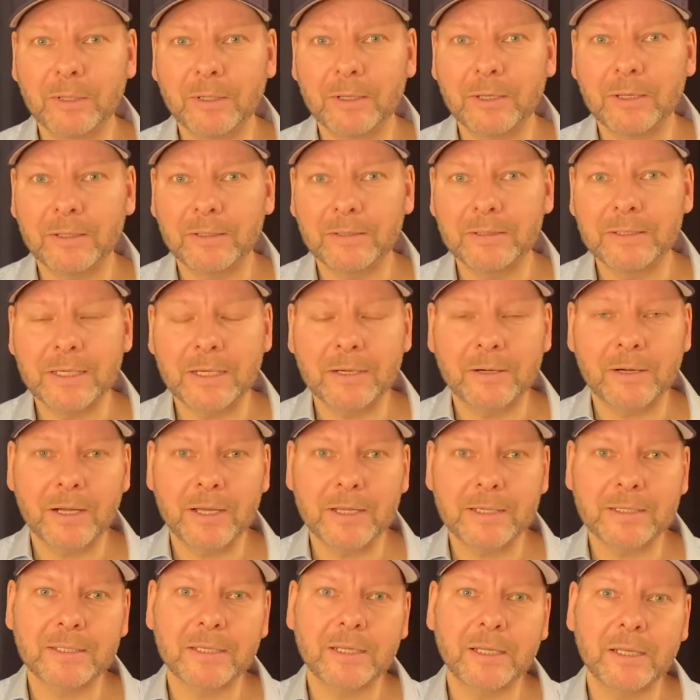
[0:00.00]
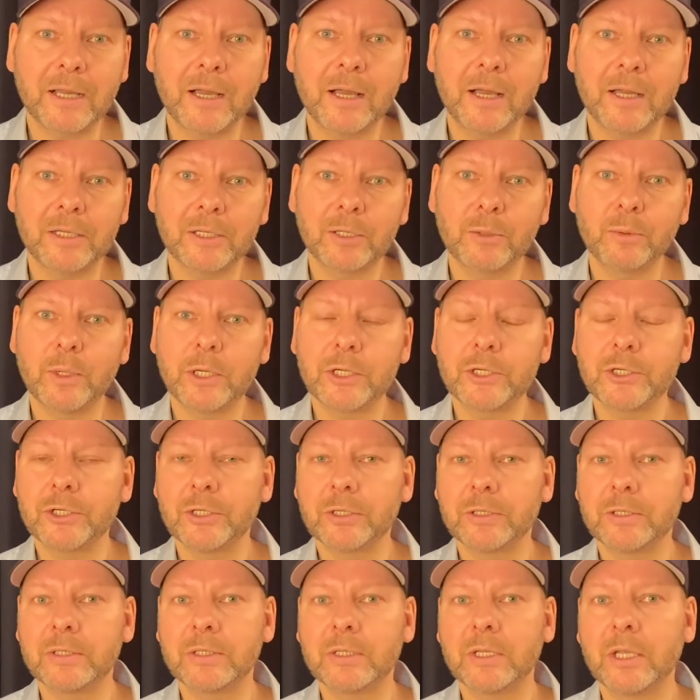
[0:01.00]
and they are asking hard
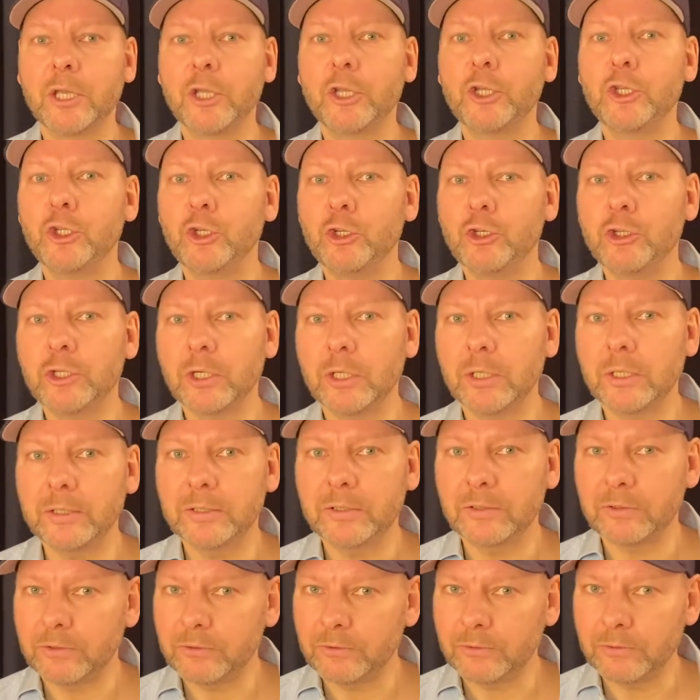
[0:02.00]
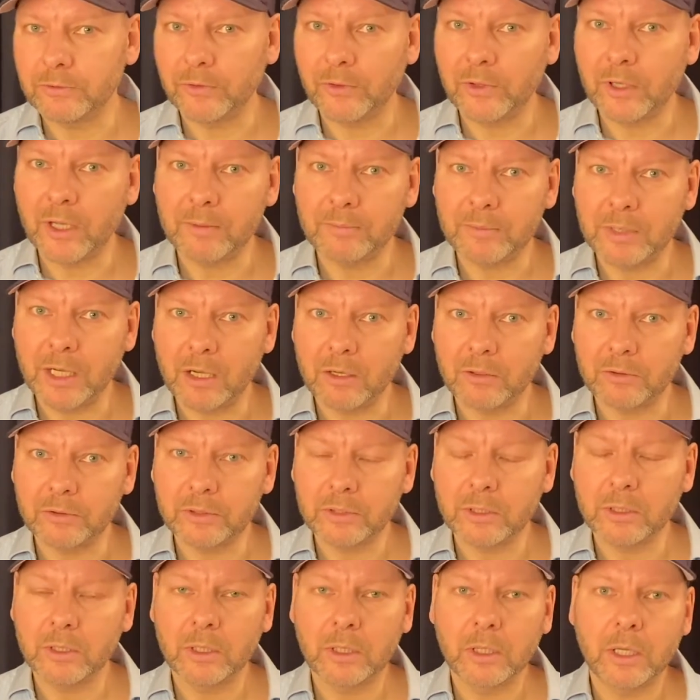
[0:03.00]
questions, usually the truth come out.